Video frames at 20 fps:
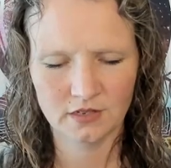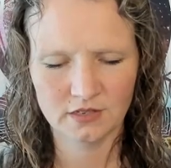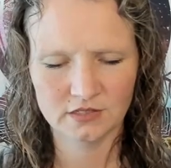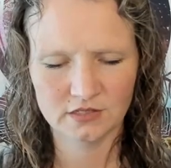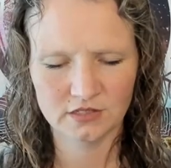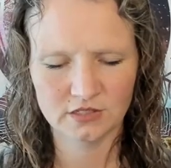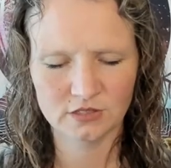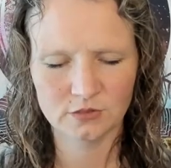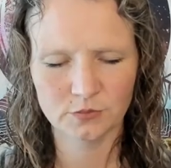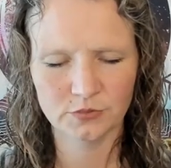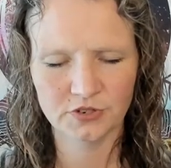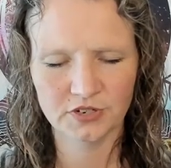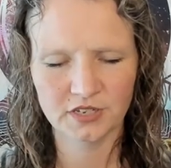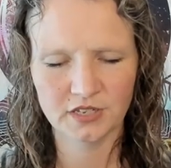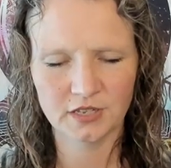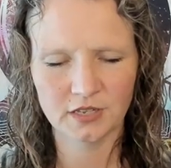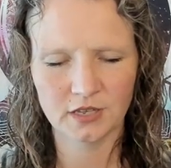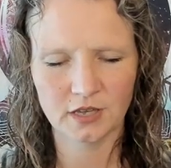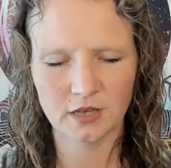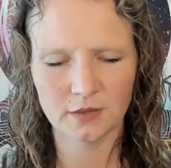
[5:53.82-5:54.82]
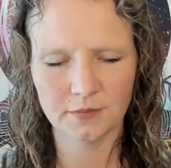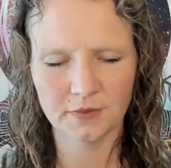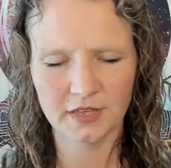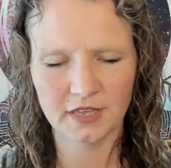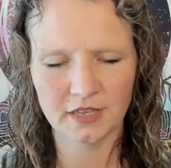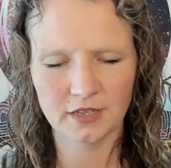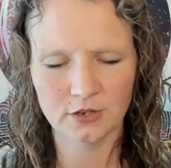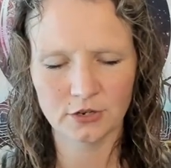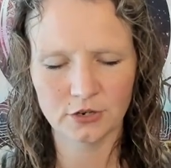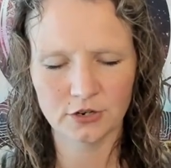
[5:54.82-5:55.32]
Is bringing up
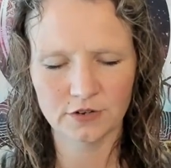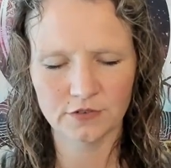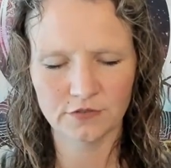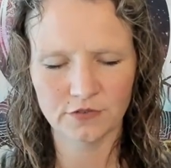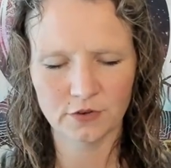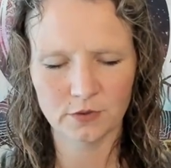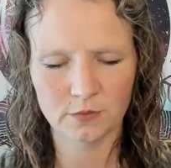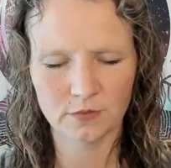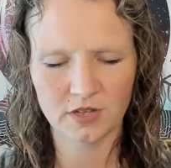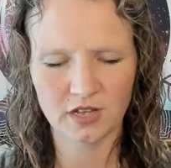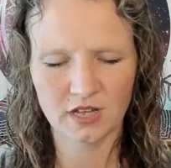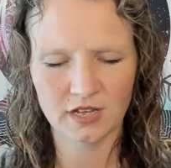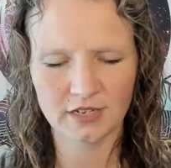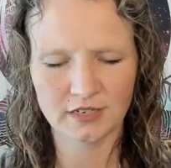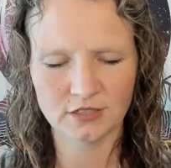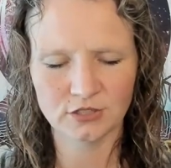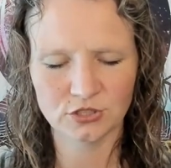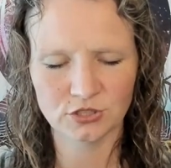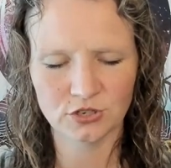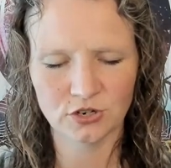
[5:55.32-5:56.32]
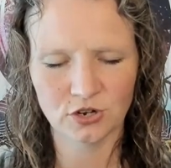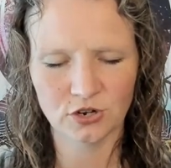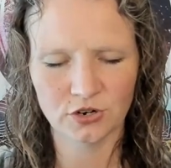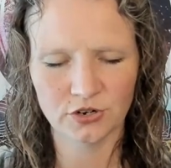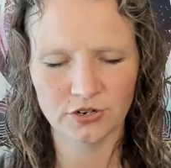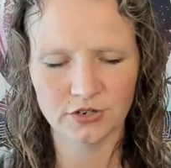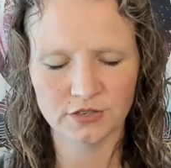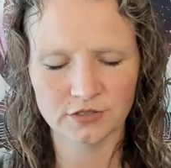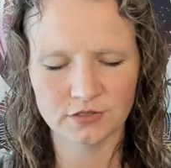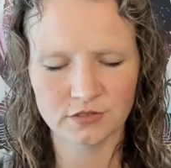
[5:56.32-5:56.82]
anger from behind your
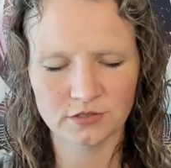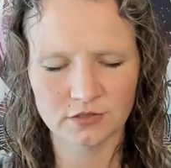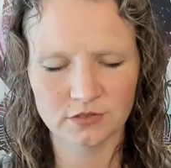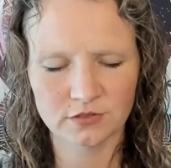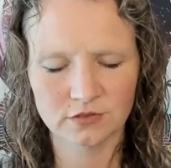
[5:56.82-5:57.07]
heart